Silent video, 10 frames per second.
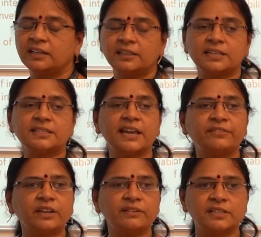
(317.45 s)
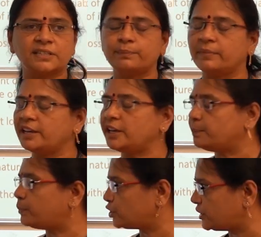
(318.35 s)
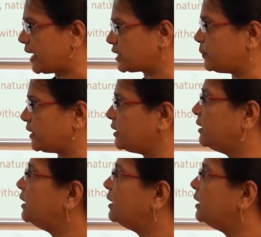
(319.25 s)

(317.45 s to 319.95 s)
the safety is the main important aspect.